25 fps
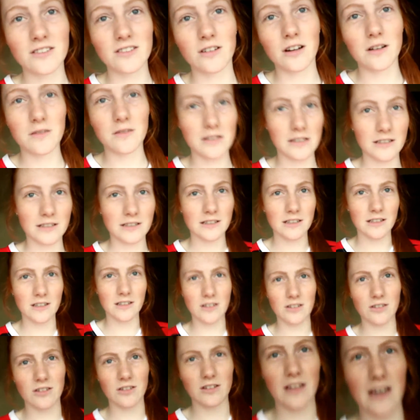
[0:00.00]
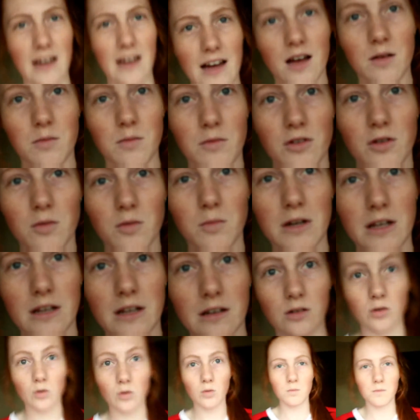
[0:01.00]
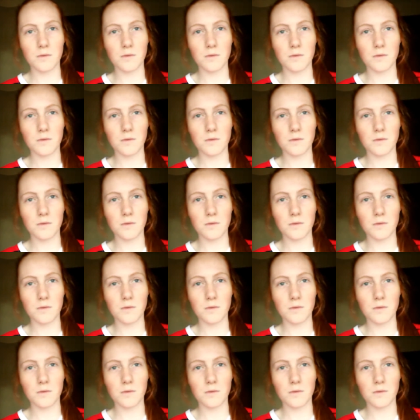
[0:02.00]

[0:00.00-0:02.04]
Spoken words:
interruption to do that. I'm zooming in.